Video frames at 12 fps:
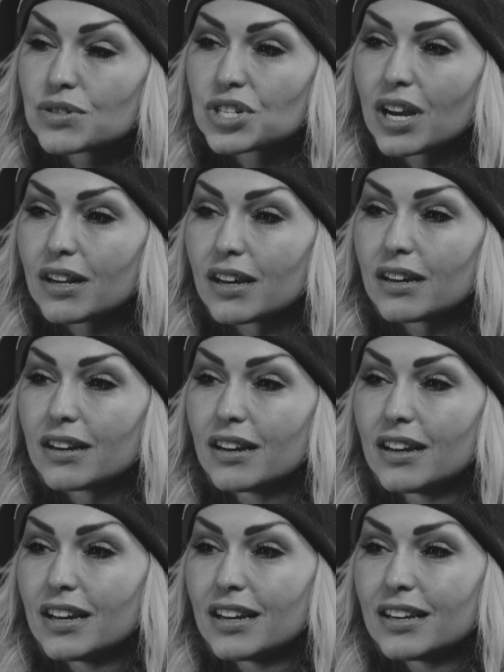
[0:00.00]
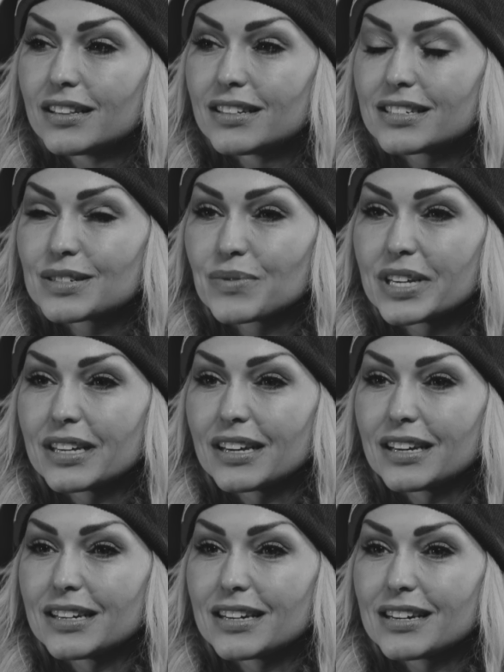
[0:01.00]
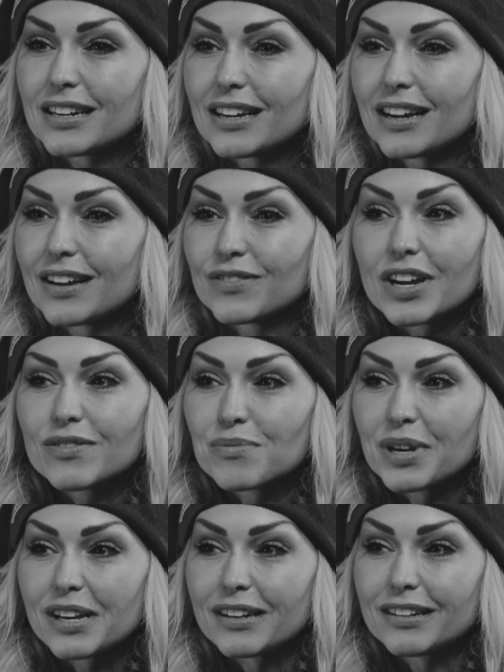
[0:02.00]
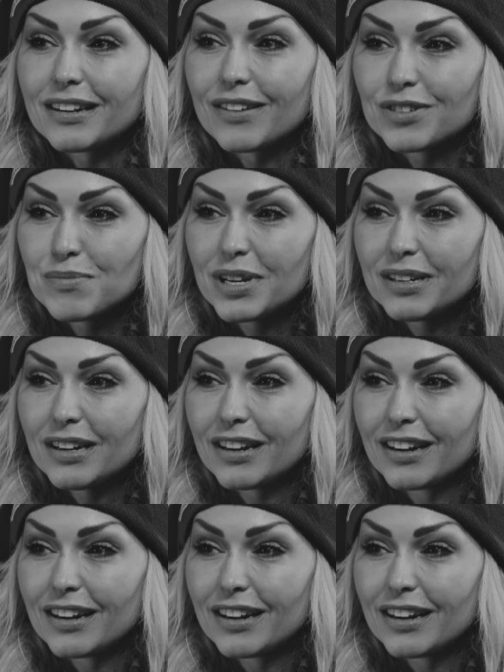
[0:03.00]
Coachella this weekend. I've never been. Have you been?